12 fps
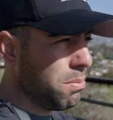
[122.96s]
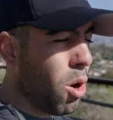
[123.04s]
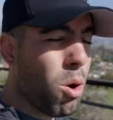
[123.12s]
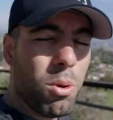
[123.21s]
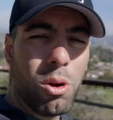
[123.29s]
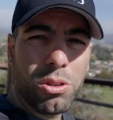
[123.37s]

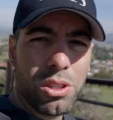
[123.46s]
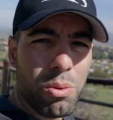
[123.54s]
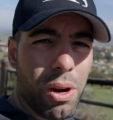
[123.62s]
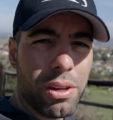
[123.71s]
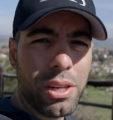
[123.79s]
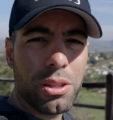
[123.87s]
homeowners
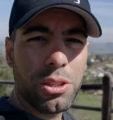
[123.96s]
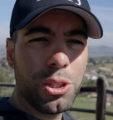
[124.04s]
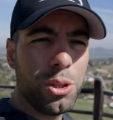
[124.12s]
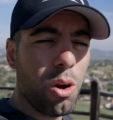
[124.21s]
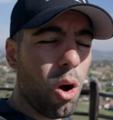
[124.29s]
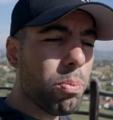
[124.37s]
around here
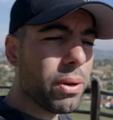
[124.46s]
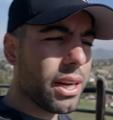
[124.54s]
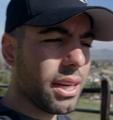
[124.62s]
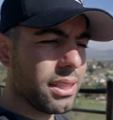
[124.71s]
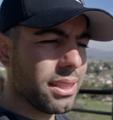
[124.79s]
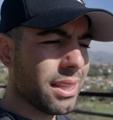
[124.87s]
to open
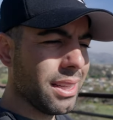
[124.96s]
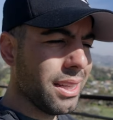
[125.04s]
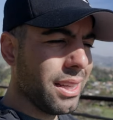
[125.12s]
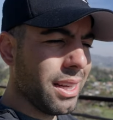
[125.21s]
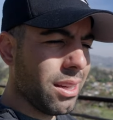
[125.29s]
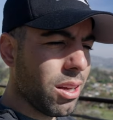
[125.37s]
it is
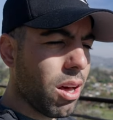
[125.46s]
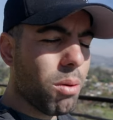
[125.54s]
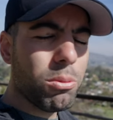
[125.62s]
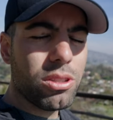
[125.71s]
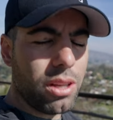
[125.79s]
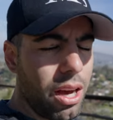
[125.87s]

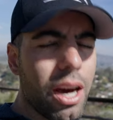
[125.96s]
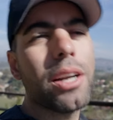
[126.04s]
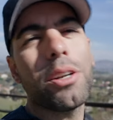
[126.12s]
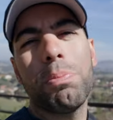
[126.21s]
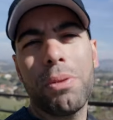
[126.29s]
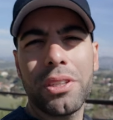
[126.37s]
almost
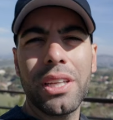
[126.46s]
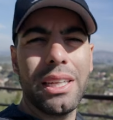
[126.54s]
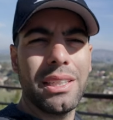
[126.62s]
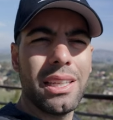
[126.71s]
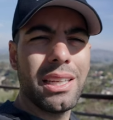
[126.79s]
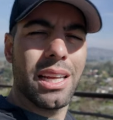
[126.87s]

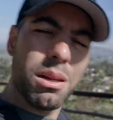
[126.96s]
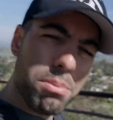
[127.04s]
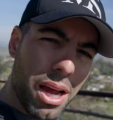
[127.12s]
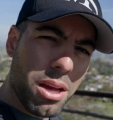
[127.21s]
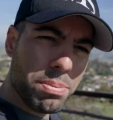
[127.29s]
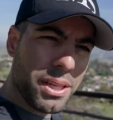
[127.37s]
100%, in
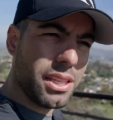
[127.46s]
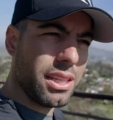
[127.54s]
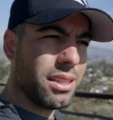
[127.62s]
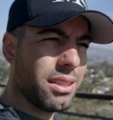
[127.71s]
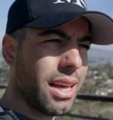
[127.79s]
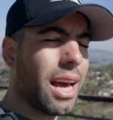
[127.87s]
my
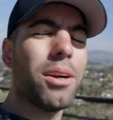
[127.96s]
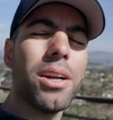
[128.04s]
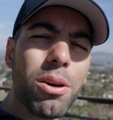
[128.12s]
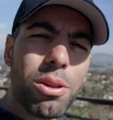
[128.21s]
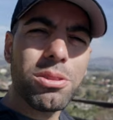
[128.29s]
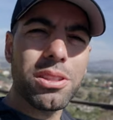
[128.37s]
opinion. I don't
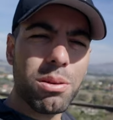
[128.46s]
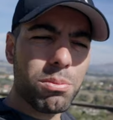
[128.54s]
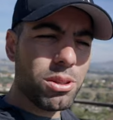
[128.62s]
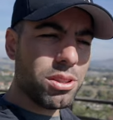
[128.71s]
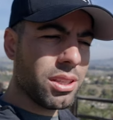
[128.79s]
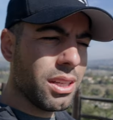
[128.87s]
know those
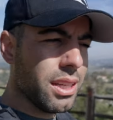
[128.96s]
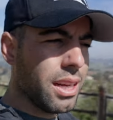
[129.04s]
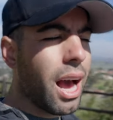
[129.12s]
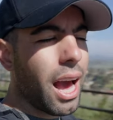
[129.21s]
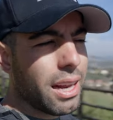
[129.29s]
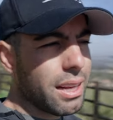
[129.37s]
numbers.
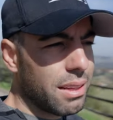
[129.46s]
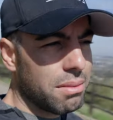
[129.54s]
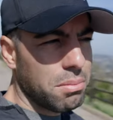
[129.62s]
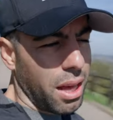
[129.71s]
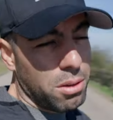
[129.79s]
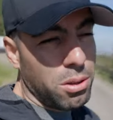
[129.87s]
I
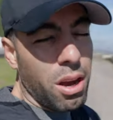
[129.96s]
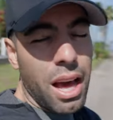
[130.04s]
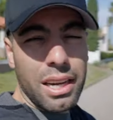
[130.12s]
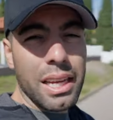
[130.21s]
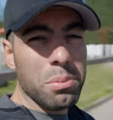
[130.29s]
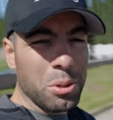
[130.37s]
don't know how
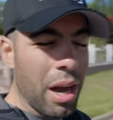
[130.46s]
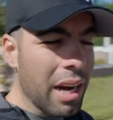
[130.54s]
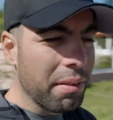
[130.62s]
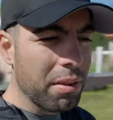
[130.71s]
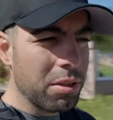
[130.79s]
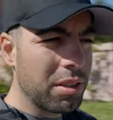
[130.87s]
to keep
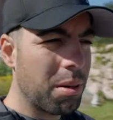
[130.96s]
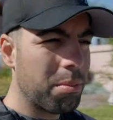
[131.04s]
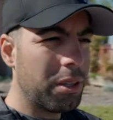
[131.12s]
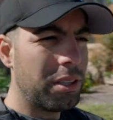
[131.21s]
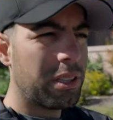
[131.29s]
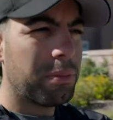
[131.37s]
track of those
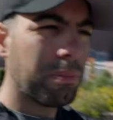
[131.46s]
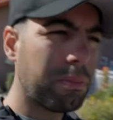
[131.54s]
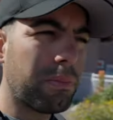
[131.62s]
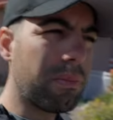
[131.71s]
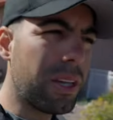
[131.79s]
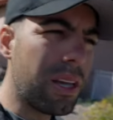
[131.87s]
numbers.
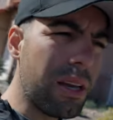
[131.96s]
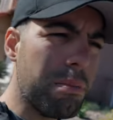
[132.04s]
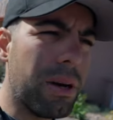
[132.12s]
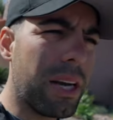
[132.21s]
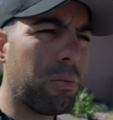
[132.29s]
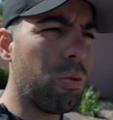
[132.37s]

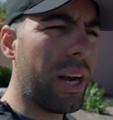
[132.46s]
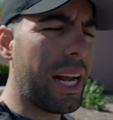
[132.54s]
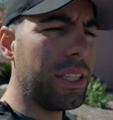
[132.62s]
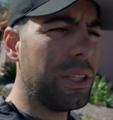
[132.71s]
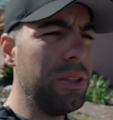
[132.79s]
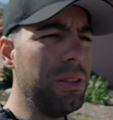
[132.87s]
But what
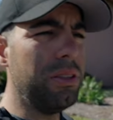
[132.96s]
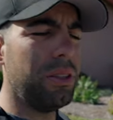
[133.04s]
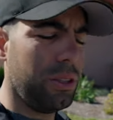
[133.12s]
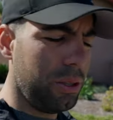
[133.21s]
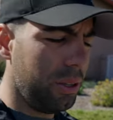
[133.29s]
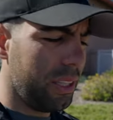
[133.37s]
I do
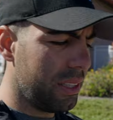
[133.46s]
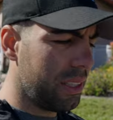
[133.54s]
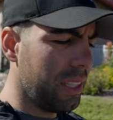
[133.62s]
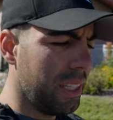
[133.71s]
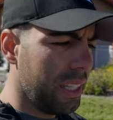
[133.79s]
is,